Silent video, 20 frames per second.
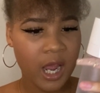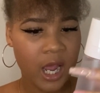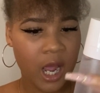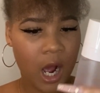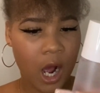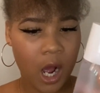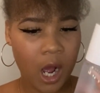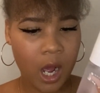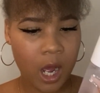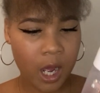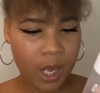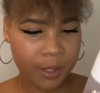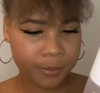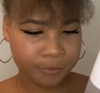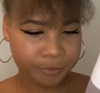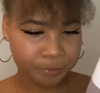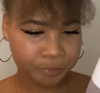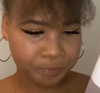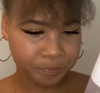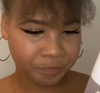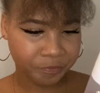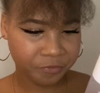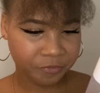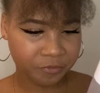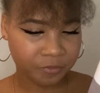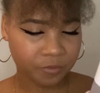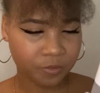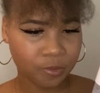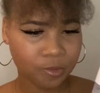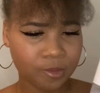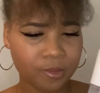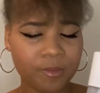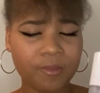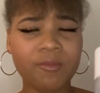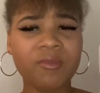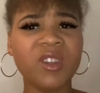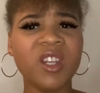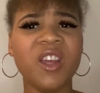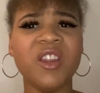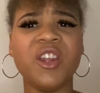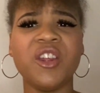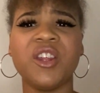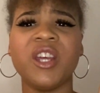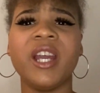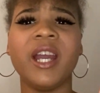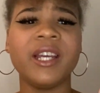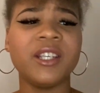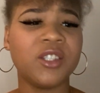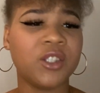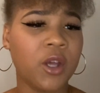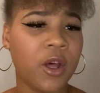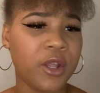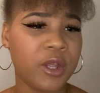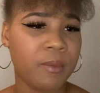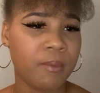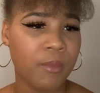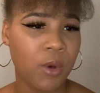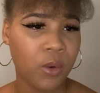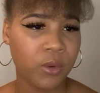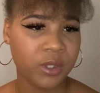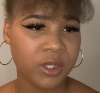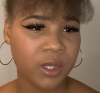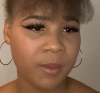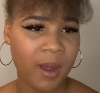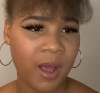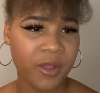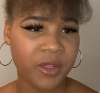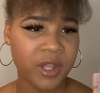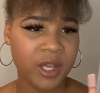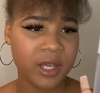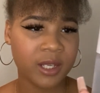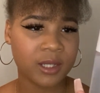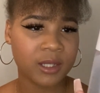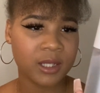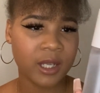The thing I saw the most about this,